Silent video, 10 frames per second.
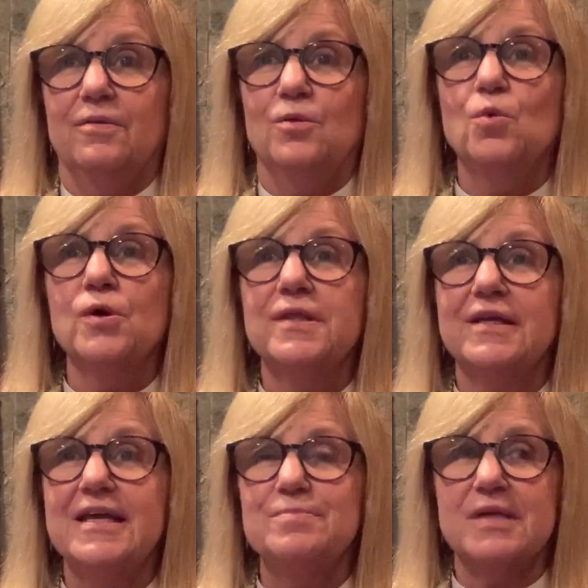The word that
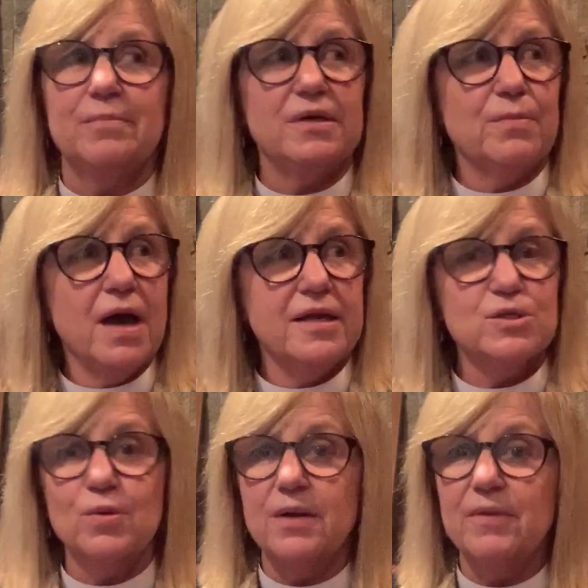keeps coming to mind
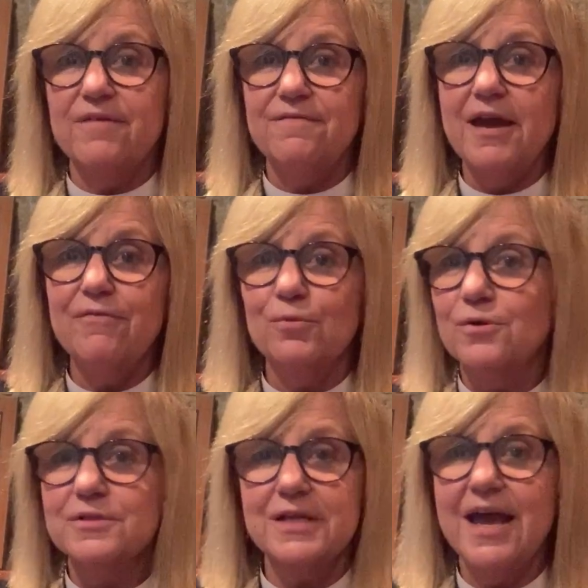is one of my favorite
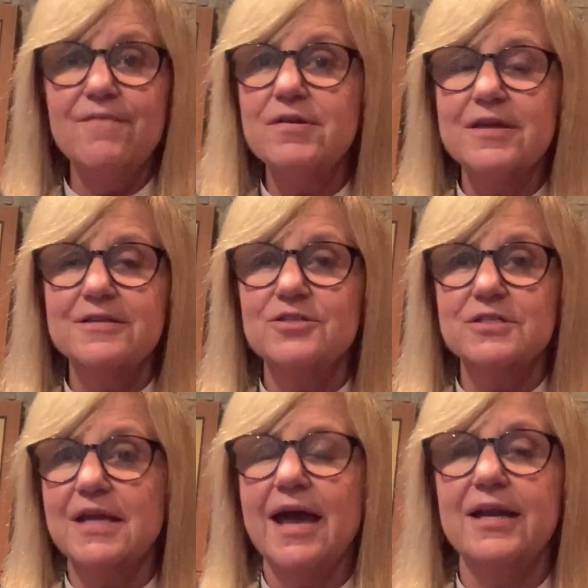words. Everything is
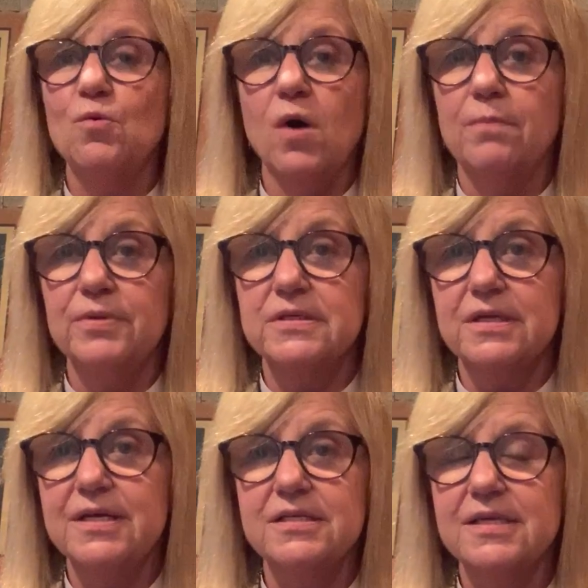just cattywampus.
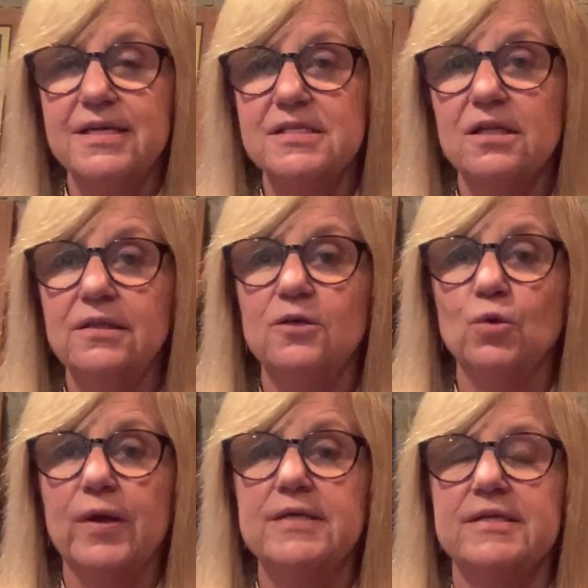It's a little
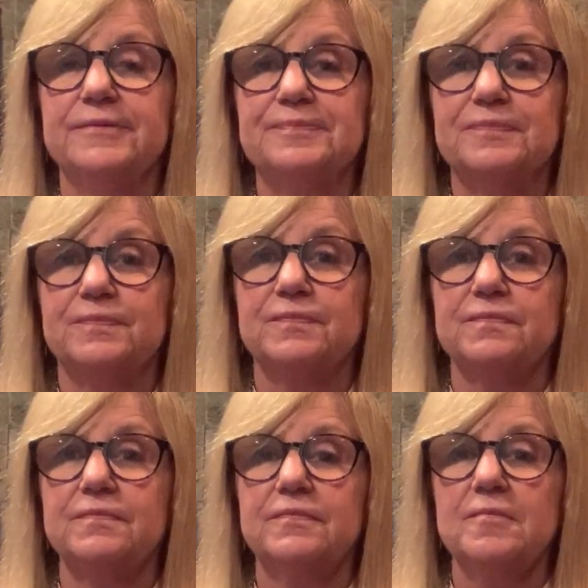crazy.
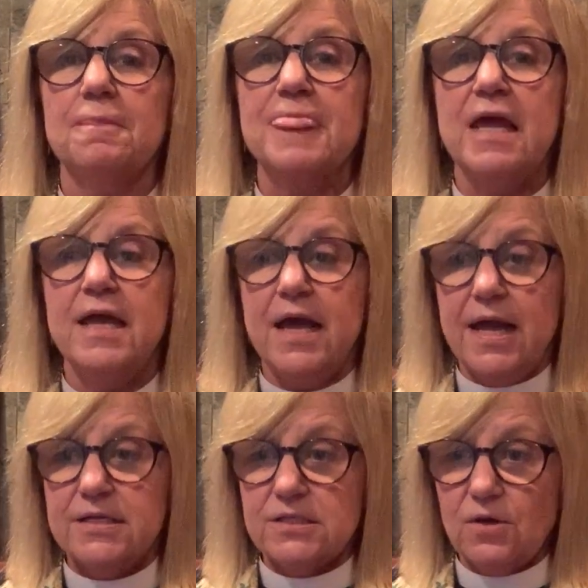
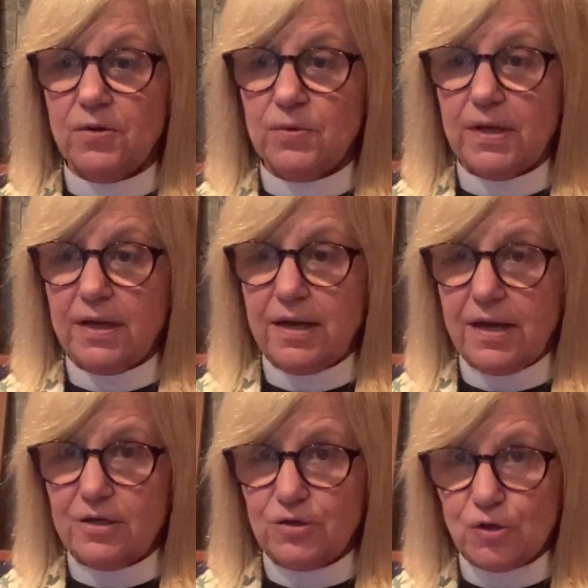And so
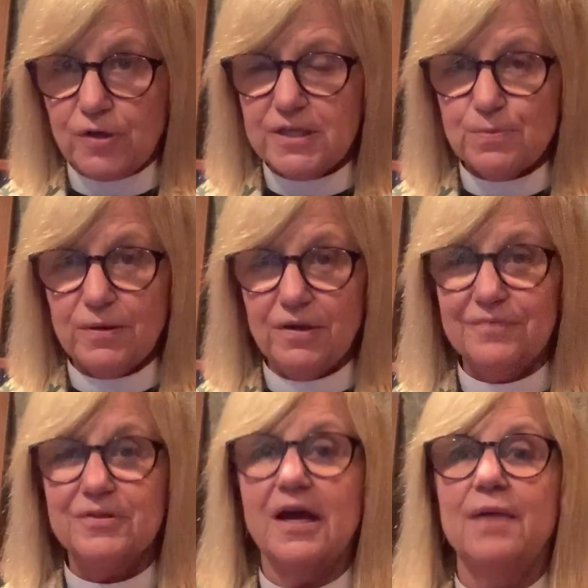during this period
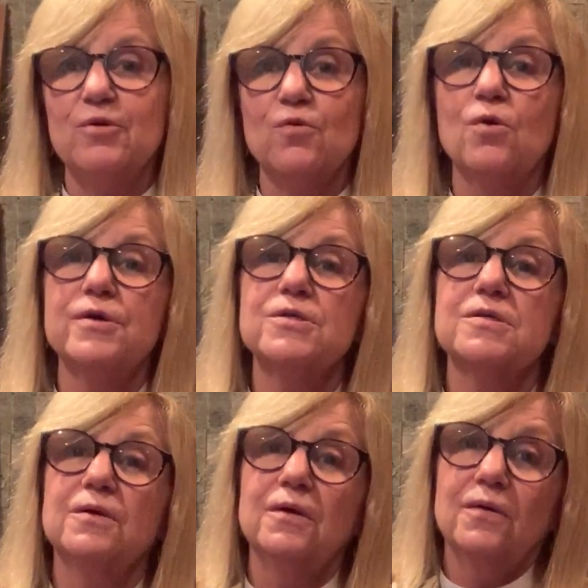of time, of
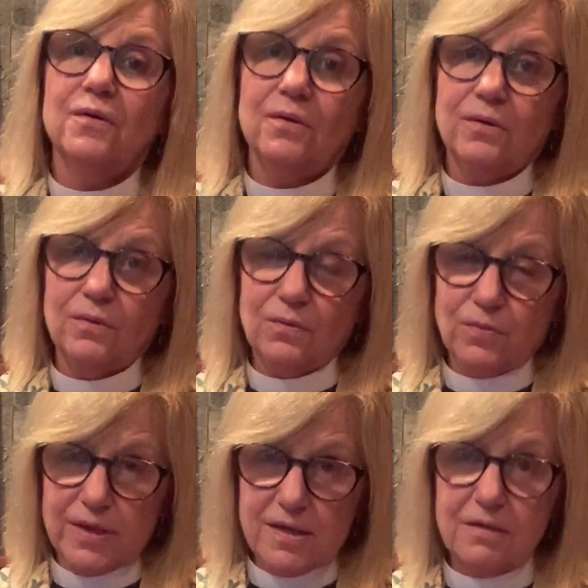course,
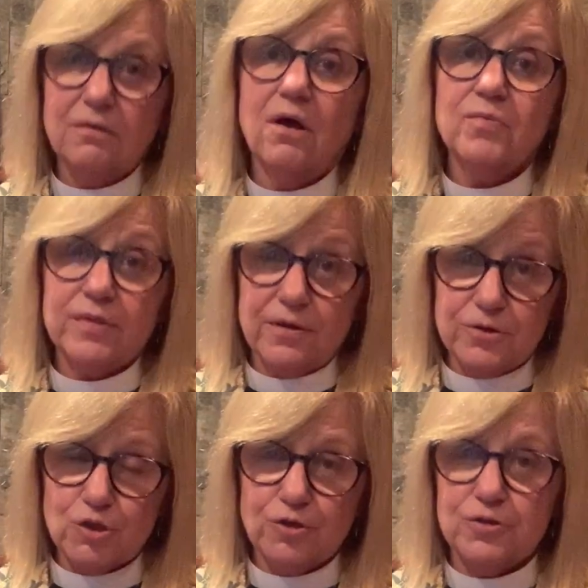we, along with other
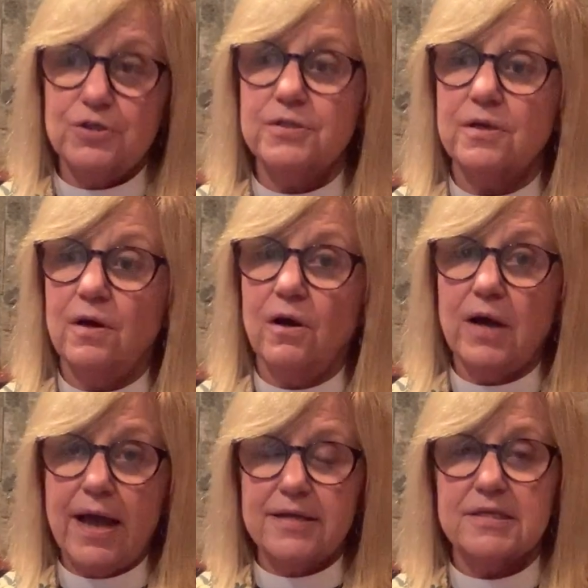churches, are
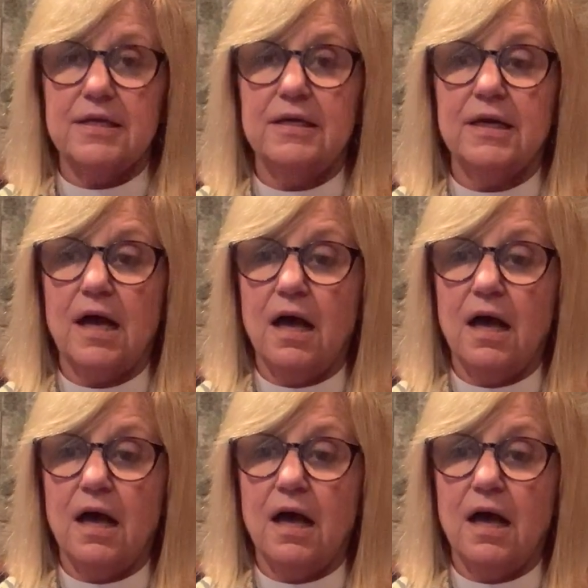asking